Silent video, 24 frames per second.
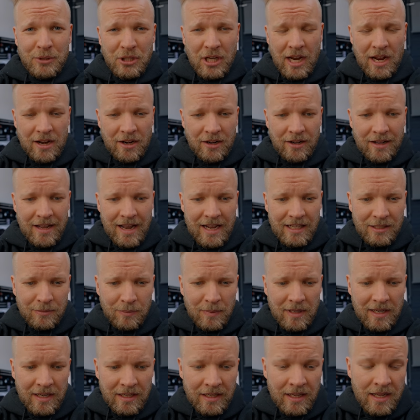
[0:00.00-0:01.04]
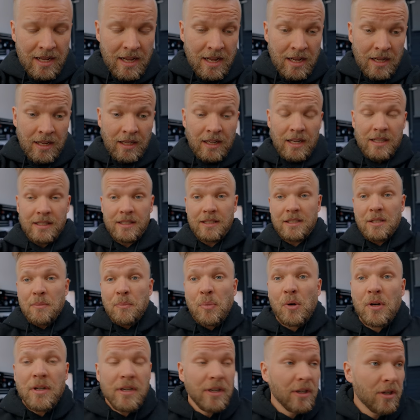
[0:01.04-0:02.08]
channel has been, because it's
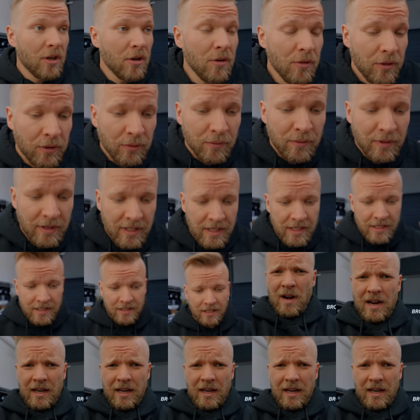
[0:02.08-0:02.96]
important to go through these.